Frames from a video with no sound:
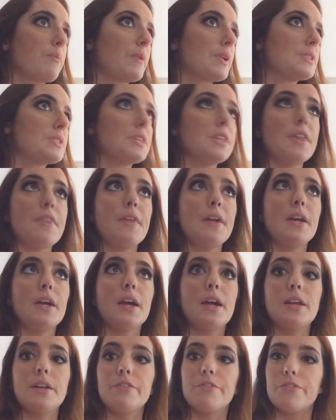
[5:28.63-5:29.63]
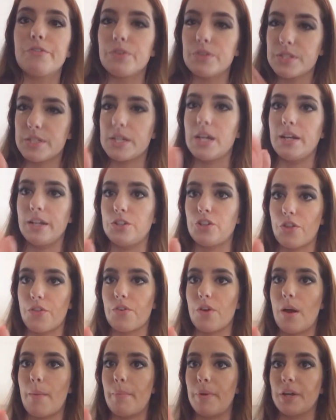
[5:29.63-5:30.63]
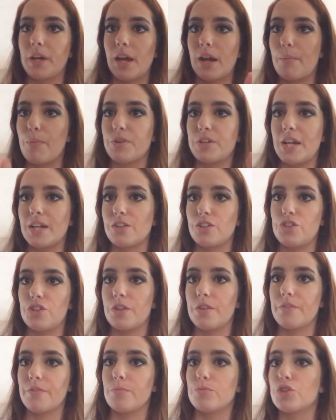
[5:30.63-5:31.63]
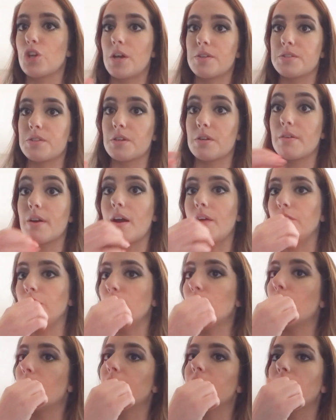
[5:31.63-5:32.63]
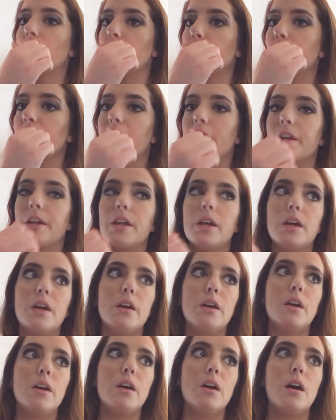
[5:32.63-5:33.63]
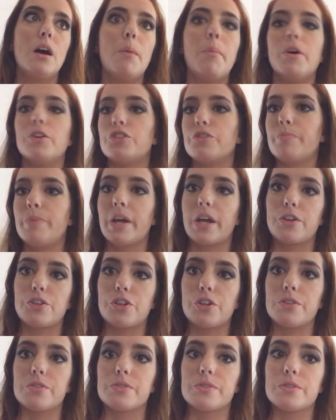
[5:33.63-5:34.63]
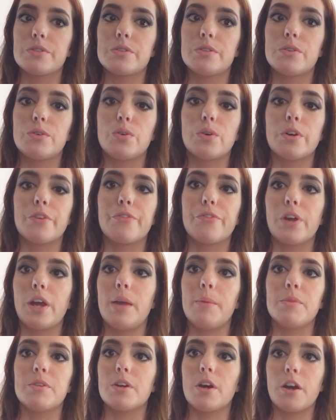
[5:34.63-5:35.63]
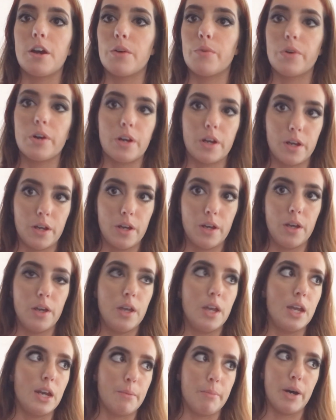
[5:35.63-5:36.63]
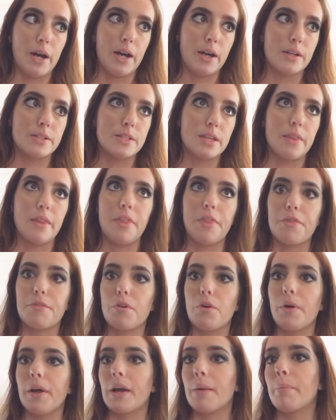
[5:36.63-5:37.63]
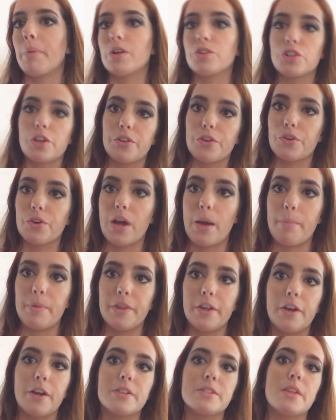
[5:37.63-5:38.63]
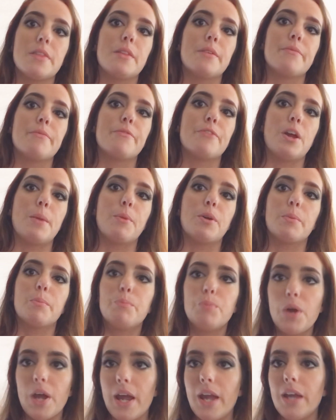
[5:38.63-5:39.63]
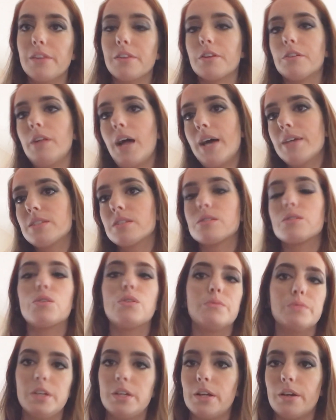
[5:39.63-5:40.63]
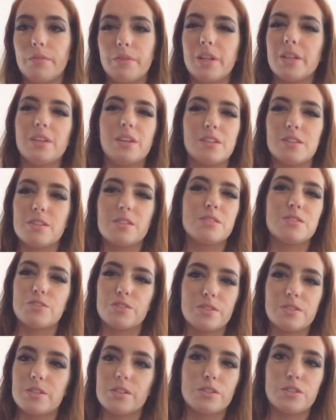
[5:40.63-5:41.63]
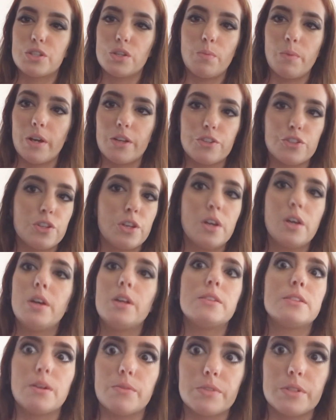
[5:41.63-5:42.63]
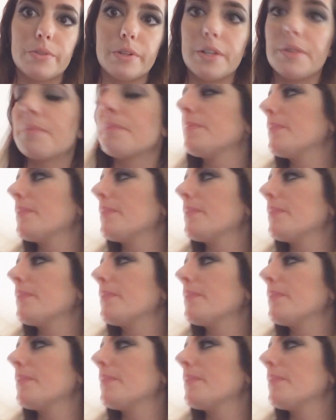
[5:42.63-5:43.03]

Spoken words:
so that they kind of stand each other up and kind of protect each other from jostling around. You don't want to go and put a bunch of pictures or framed artwork in a box and then throw like a bunch of other crap in there, because then the frame could break, the glass, it's a, you know, it's too much. Don't do it.